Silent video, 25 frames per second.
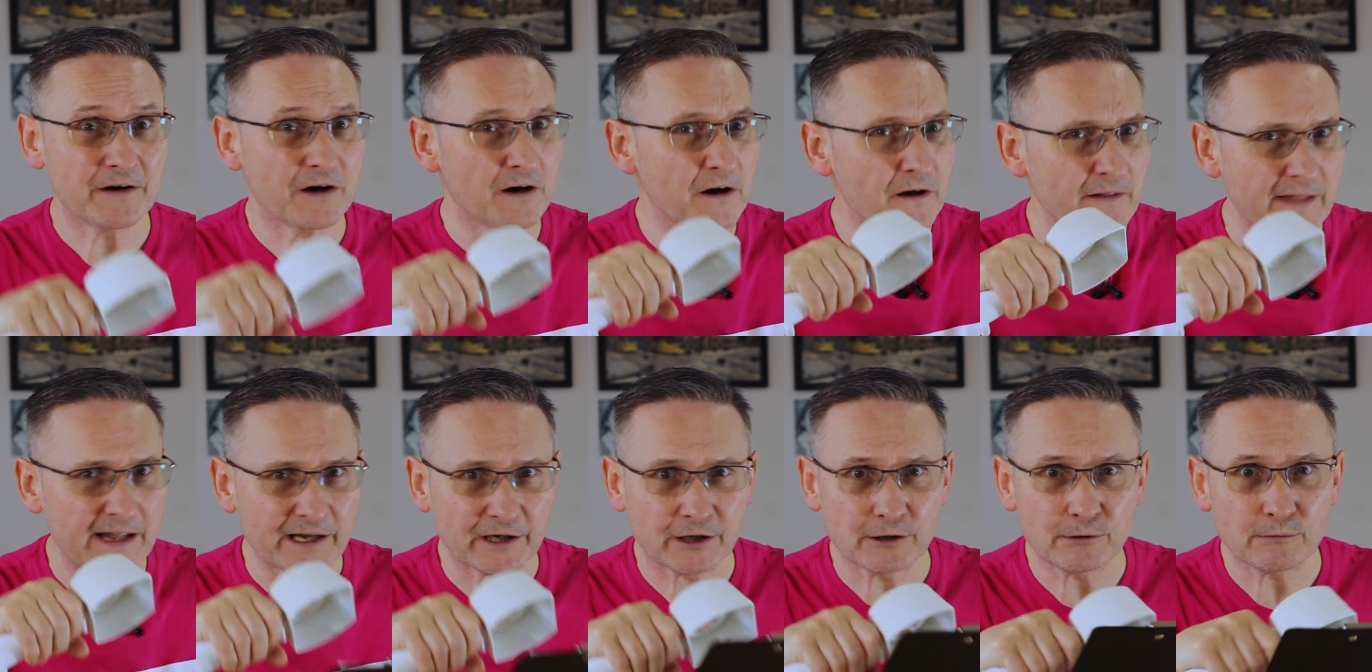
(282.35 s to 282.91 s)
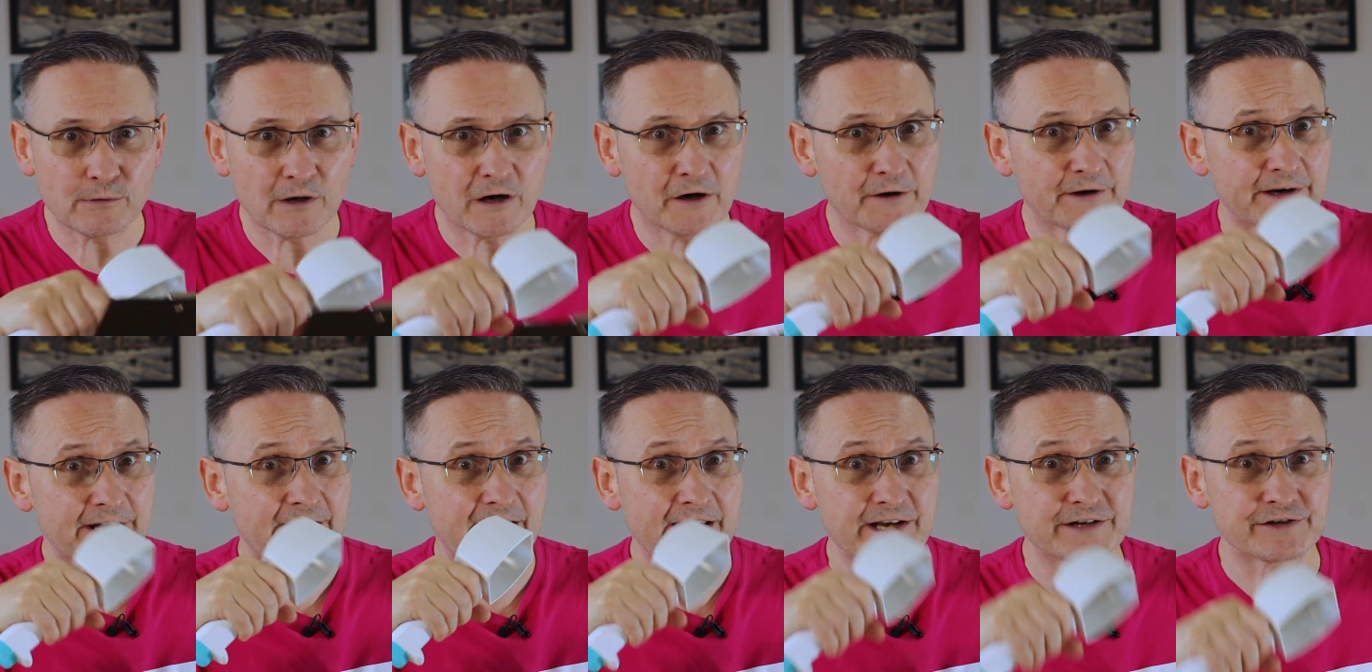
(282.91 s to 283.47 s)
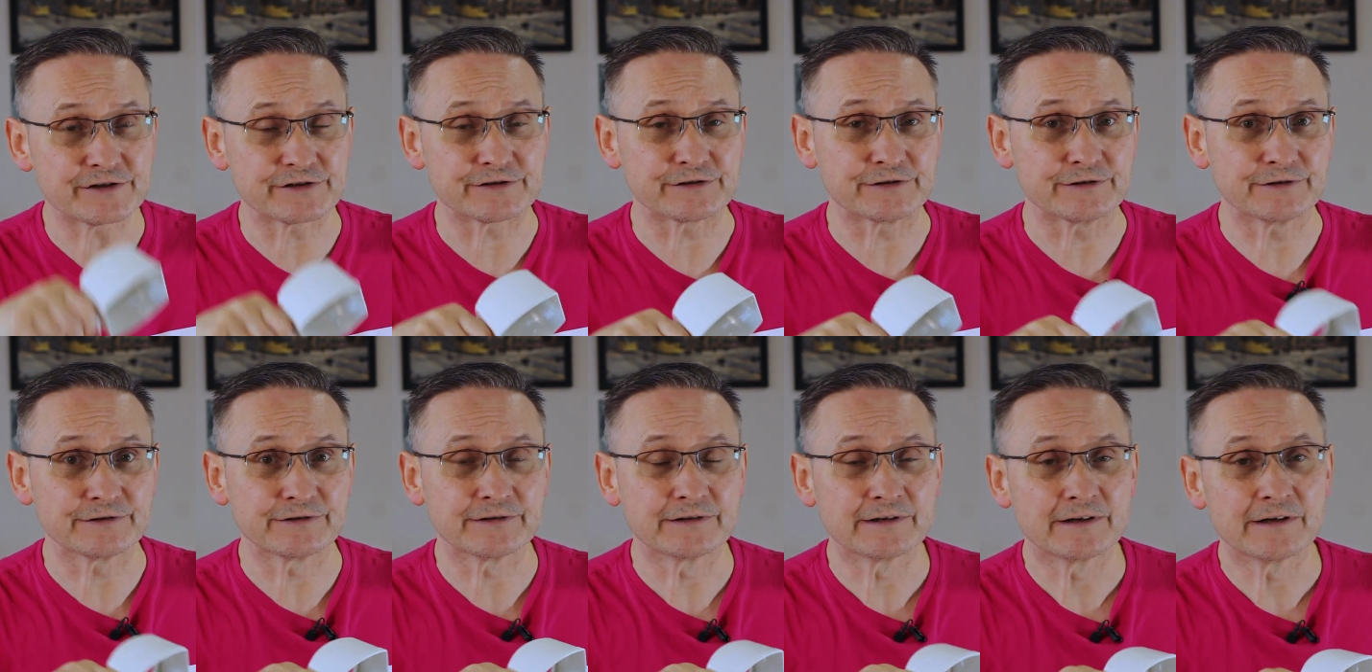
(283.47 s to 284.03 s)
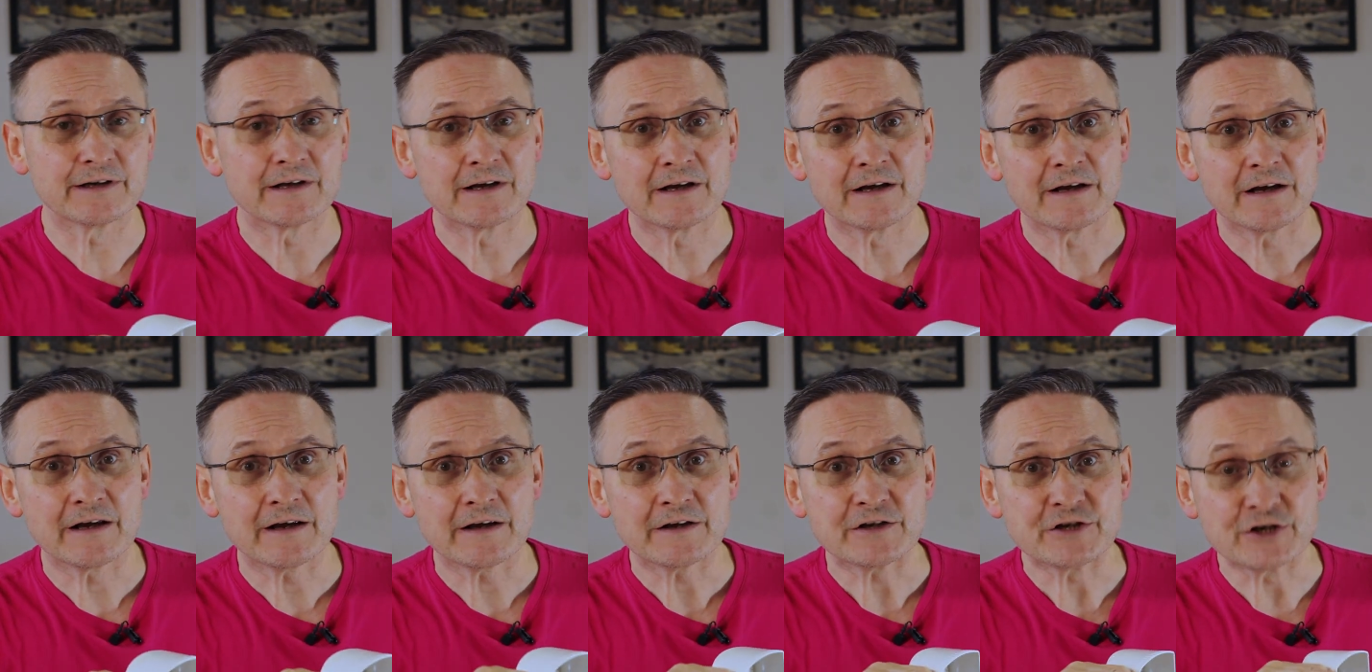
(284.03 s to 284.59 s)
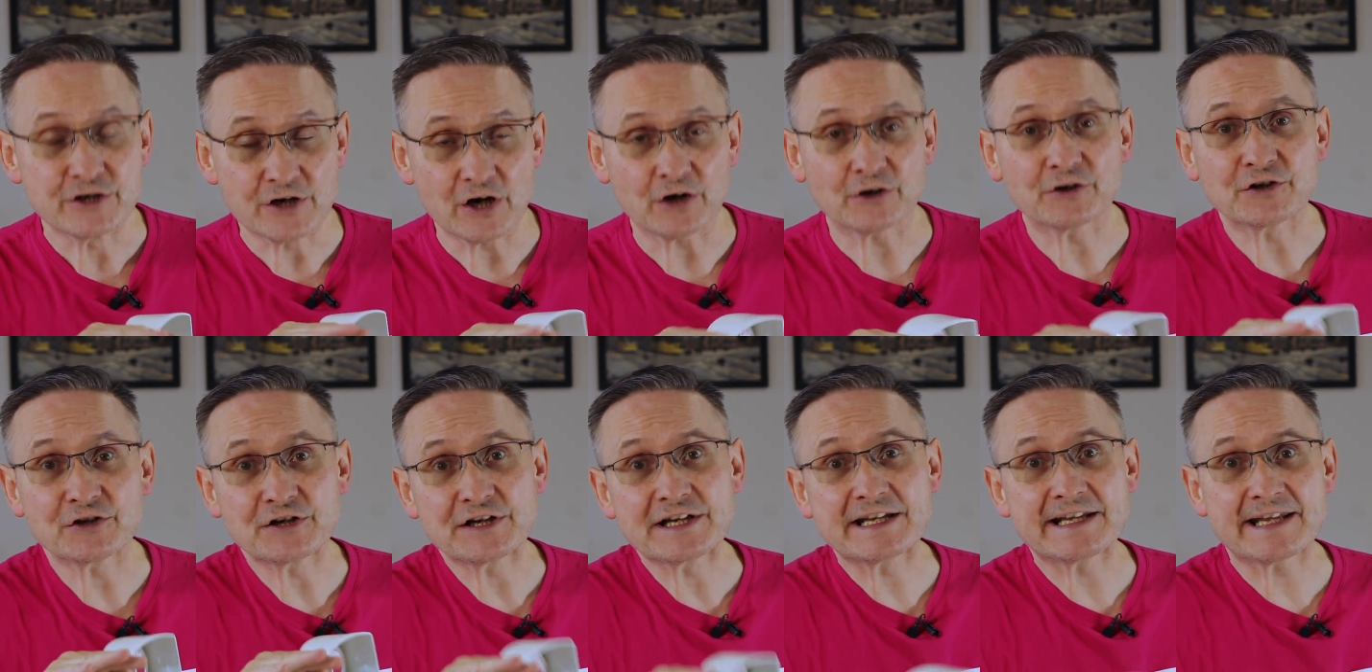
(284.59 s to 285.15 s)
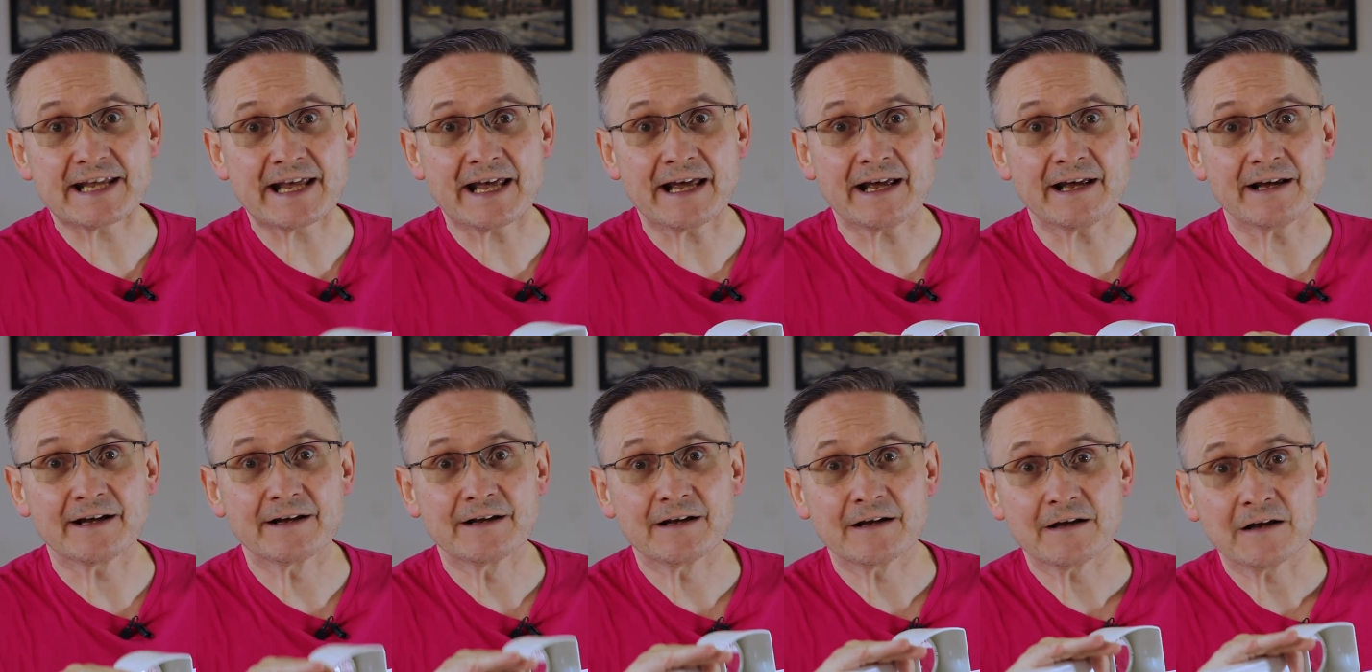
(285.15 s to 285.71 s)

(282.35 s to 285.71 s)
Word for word: all that coordination, you're not going to get